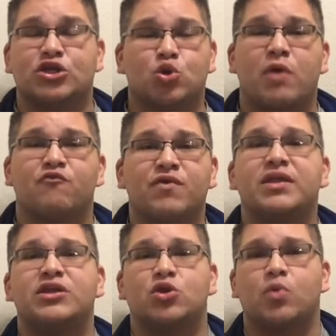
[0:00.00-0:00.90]
So I
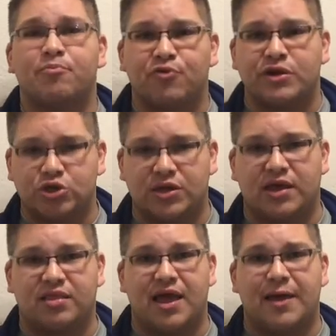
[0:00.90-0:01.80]
really do
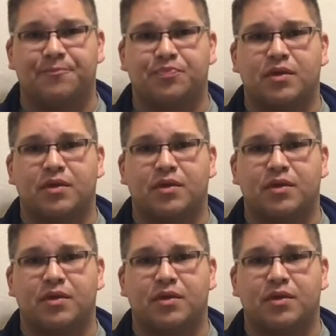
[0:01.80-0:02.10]
appreciate that.